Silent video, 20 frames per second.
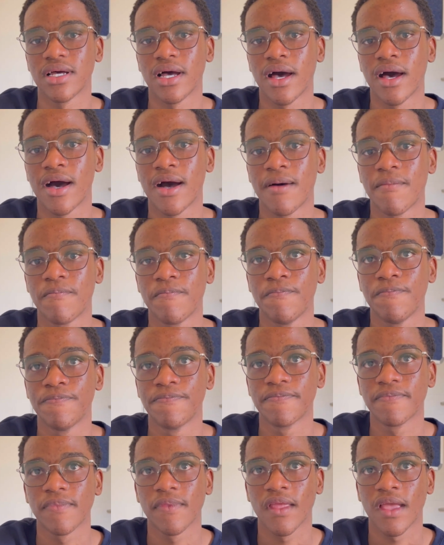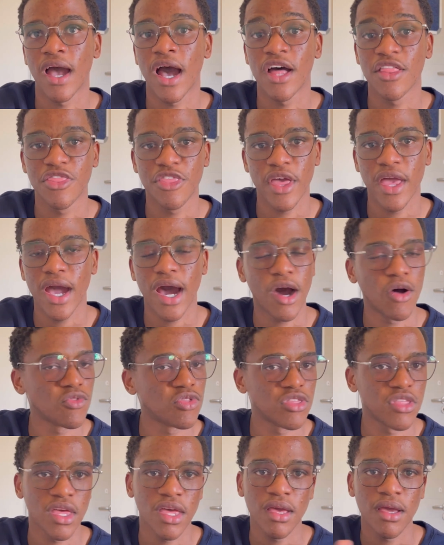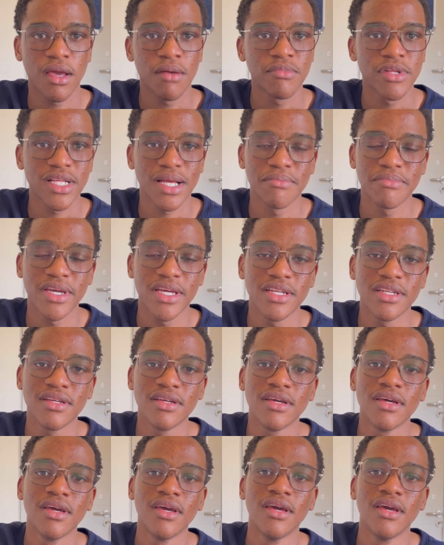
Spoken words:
are there out there emhlabeni